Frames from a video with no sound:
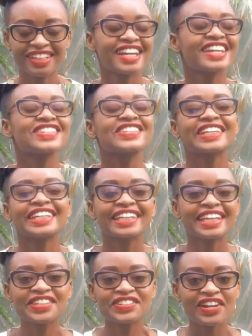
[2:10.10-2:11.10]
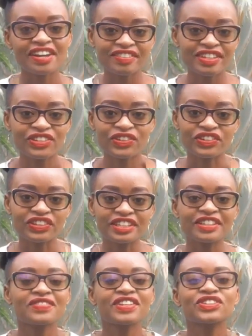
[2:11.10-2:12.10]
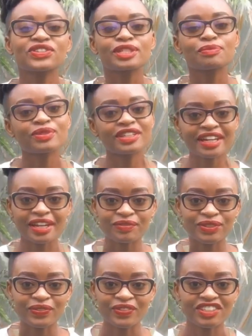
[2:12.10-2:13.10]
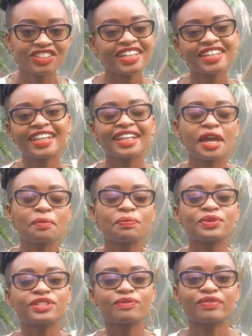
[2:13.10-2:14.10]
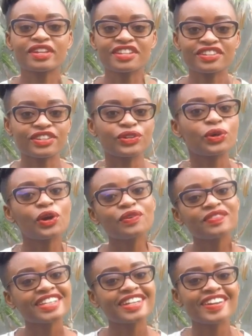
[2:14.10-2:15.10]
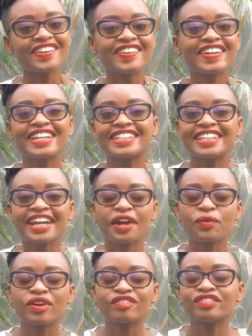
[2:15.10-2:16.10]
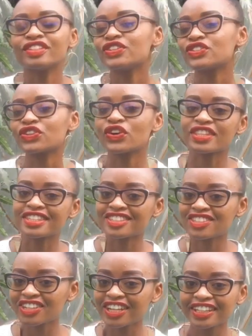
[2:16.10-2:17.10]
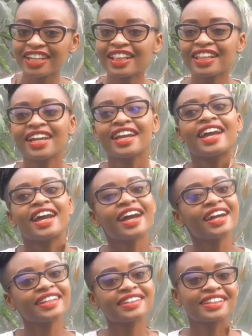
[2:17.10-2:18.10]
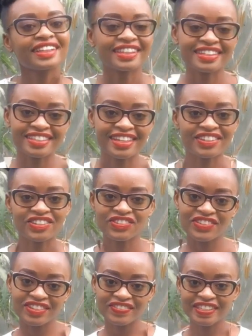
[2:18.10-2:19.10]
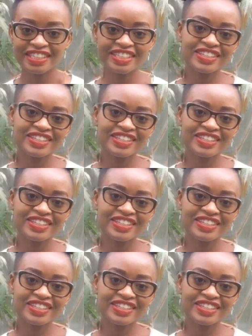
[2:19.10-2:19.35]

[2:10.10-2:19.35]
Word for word: So in case you haven't already, make sure subscribe to my channel. I post brand new home decor and DIY videos on this channel. And let's get into the video.